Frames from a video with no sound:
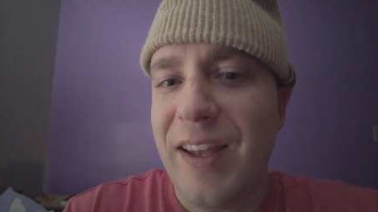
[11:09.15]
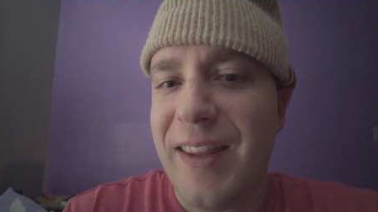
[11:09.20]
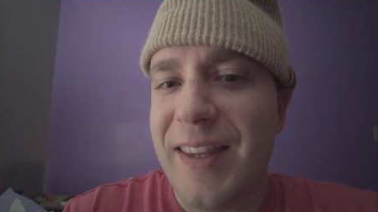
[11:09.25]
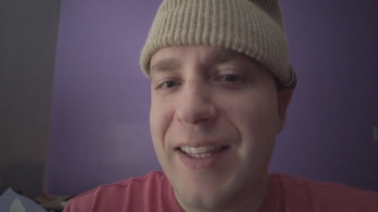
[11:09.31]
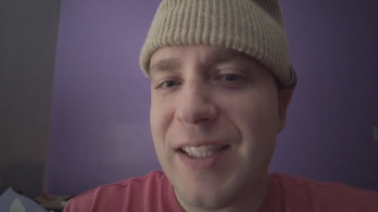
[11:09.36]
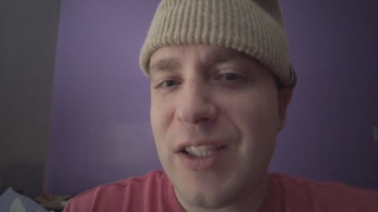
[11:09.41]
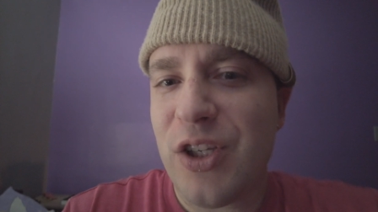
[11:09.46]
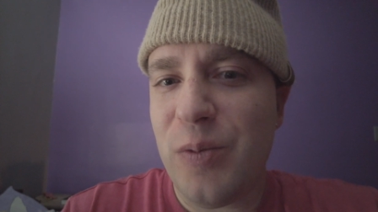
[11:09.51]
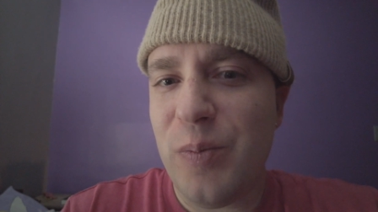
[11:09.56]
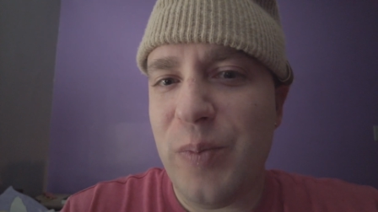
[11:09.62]

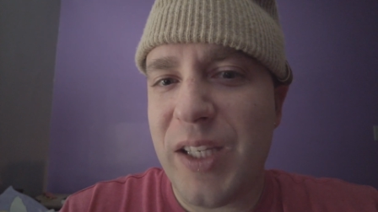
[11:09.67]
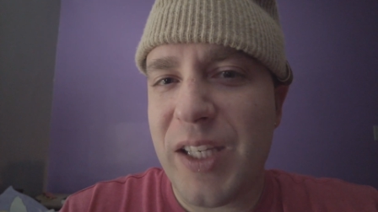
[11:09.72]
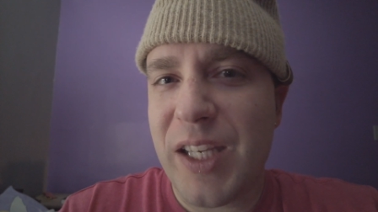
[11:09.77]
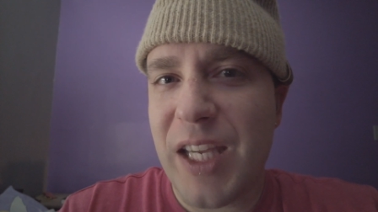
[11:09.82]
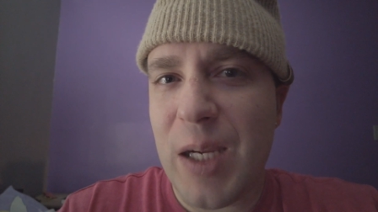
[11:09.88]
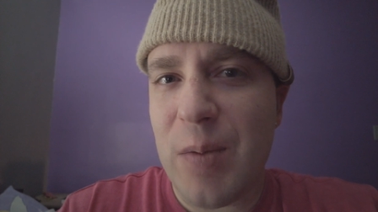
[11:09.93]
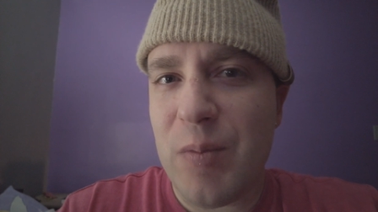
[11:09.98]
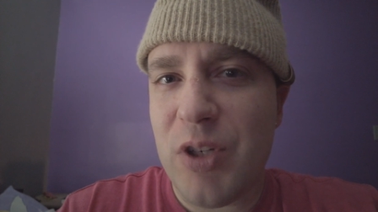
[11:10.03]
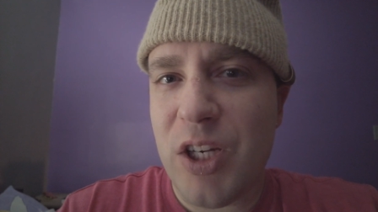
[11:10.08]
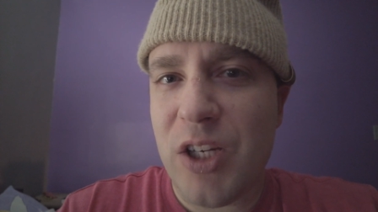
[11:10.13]
This could be a
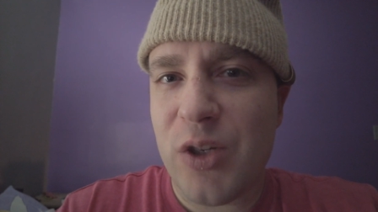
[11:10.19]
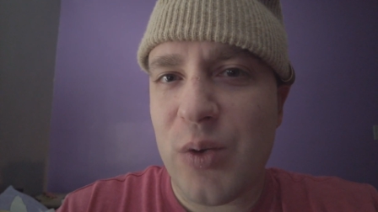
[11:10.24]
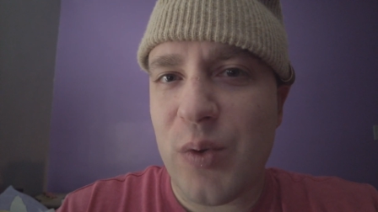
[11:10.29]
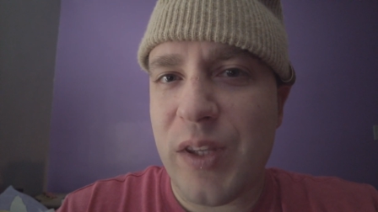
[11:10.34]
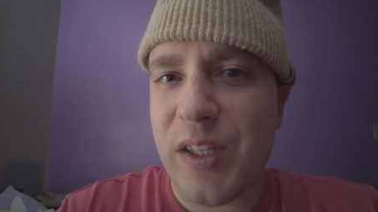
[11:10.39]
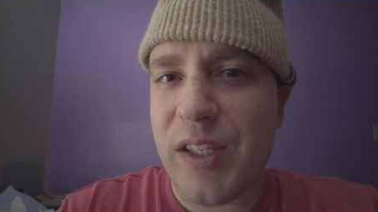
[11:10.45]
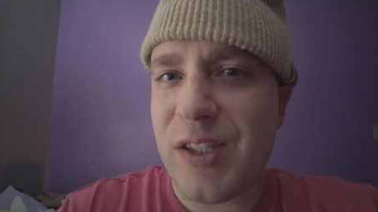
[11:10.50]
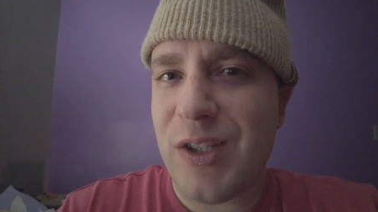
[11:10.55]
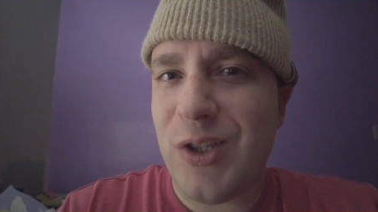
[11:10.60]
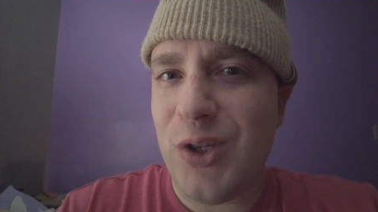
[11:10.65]
game changer with
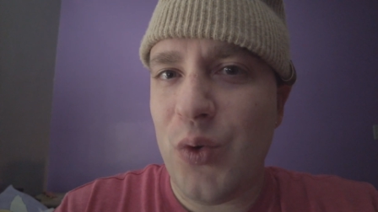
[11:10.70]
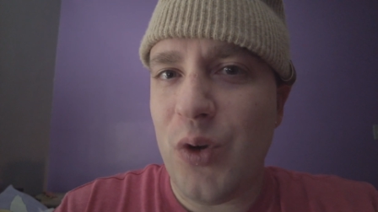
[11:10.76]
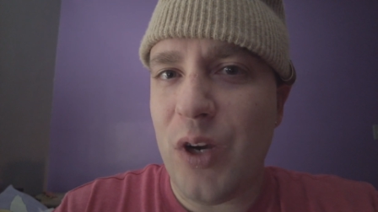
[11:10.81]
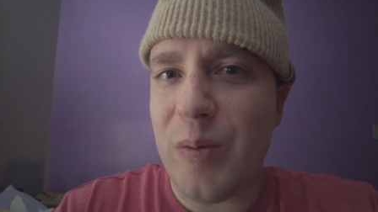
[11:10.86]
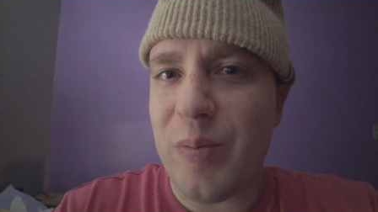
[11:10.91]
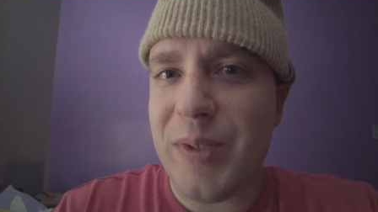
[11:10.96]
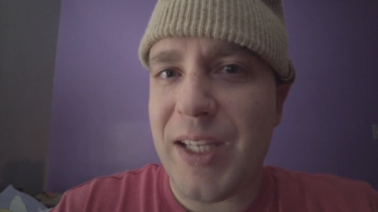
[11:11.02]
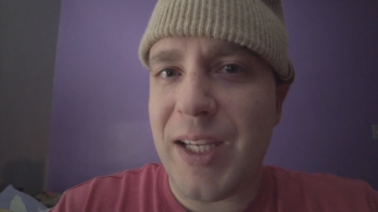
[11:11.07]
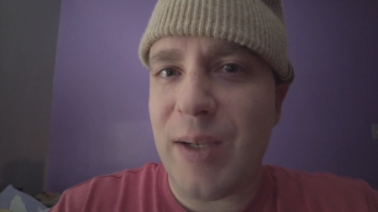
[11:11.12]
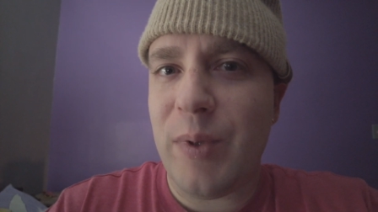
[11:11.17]
this new
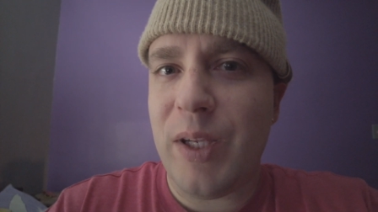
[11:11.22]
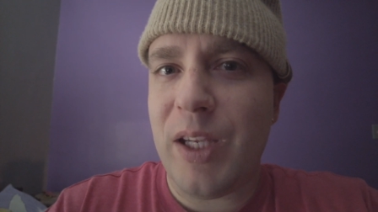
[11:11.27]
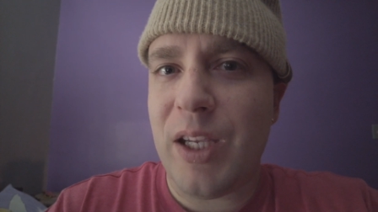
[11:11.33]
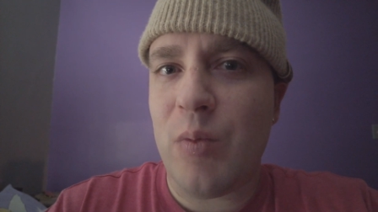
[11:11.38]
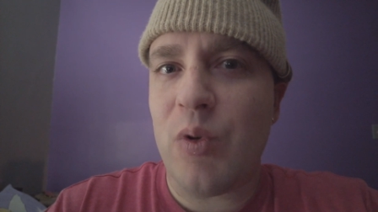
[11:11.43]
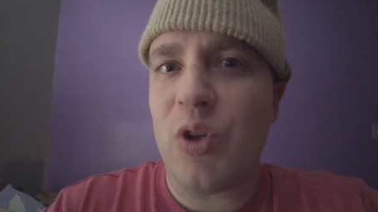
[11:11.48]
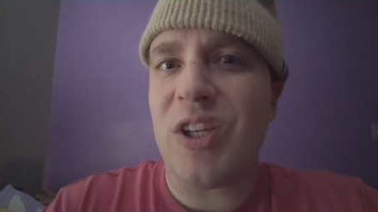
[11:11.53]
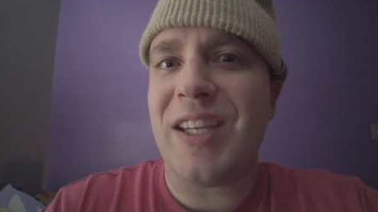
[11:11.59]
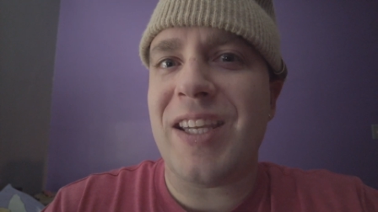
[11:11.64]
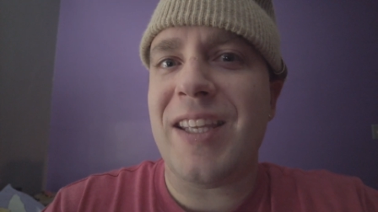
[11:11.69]
update, being
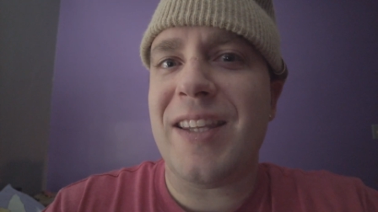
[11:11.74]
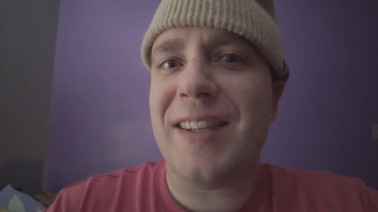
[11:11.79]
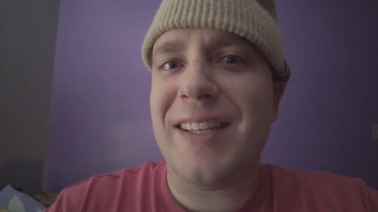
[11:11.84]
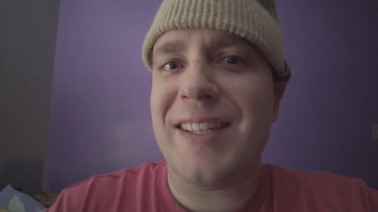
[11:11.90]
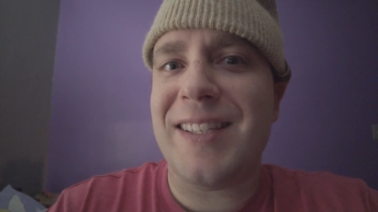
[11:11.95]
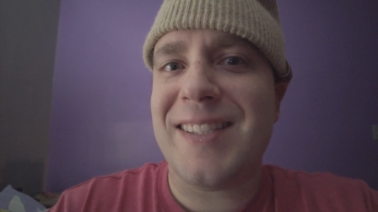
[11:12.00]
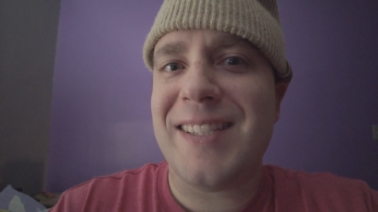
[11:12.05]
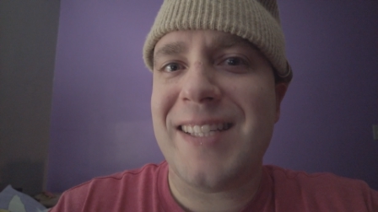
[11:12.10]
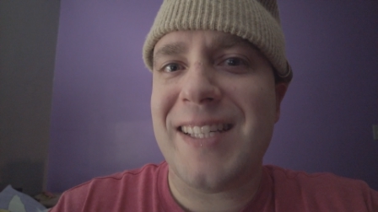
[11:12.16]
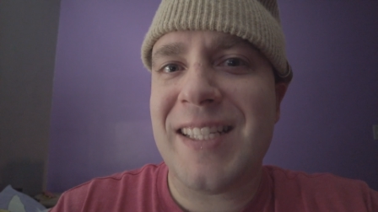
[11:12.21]
able to get
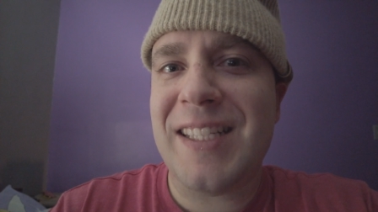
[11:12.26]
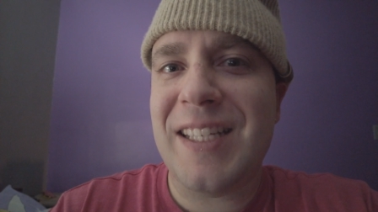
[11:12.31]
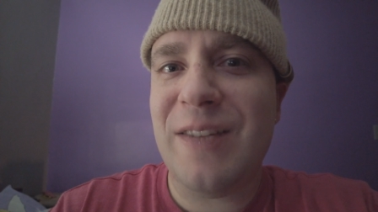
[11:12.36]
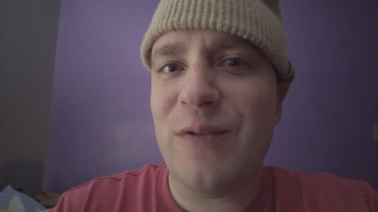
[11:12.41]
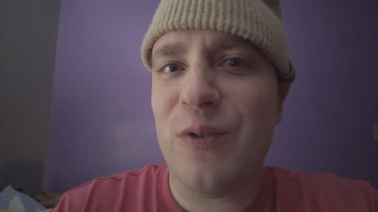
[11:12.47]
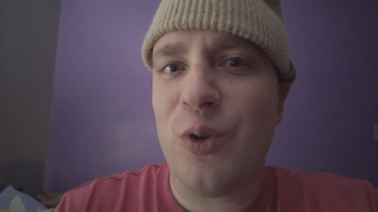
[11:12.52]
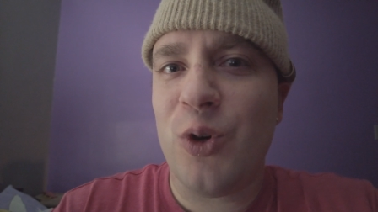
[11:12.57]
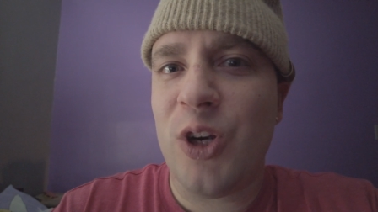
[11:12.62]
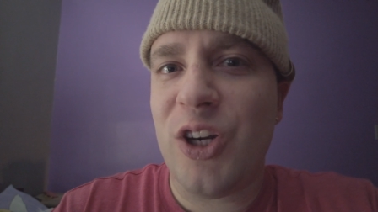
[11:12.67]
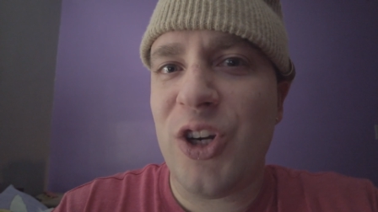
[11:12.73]
this
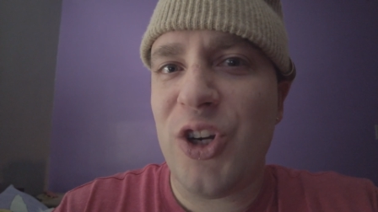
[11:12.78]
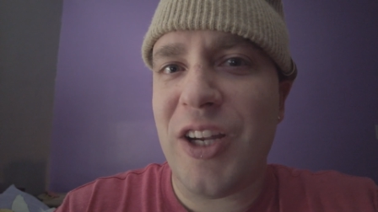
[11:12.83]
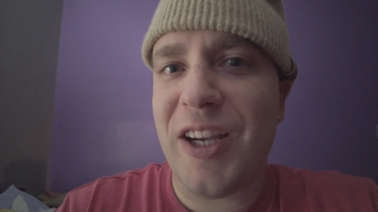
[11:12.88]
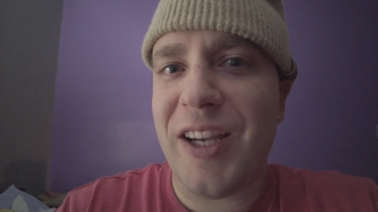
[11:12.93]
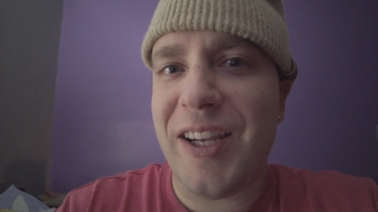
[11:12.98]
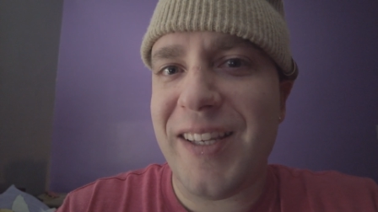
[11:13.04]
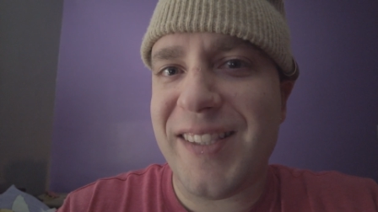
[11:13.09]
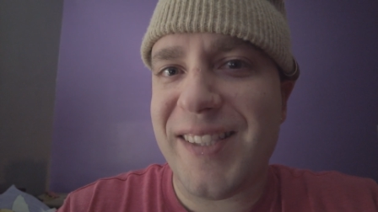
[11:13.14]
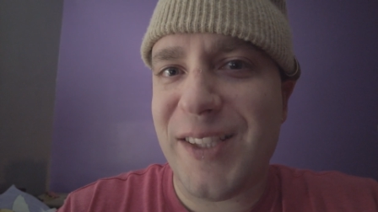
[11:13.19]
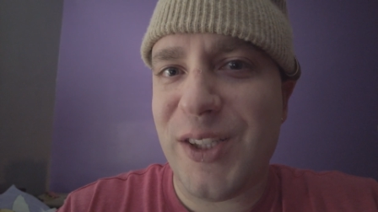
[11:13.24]
6400
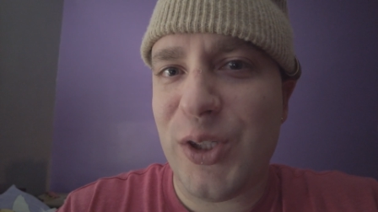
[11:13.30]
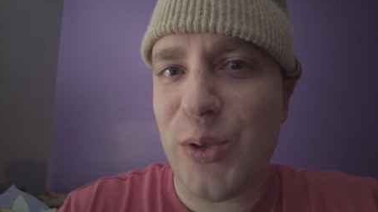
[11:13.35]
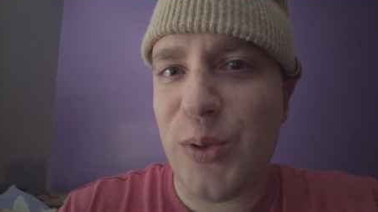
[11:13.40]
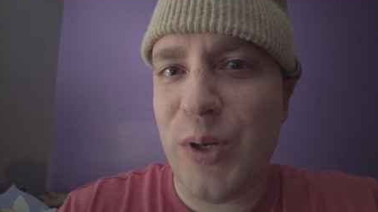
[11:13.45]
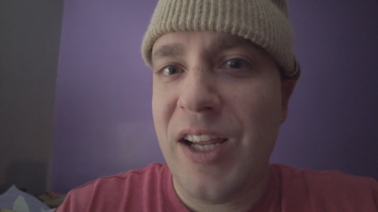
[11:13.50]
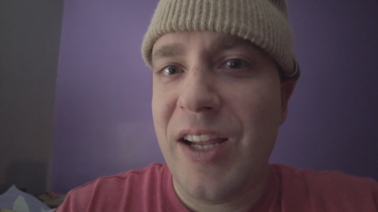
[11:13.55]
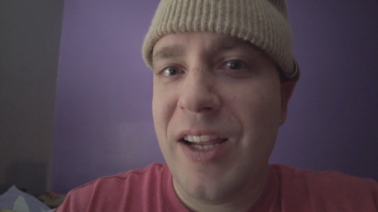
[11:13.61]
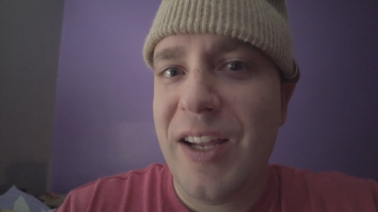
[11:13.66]
ISO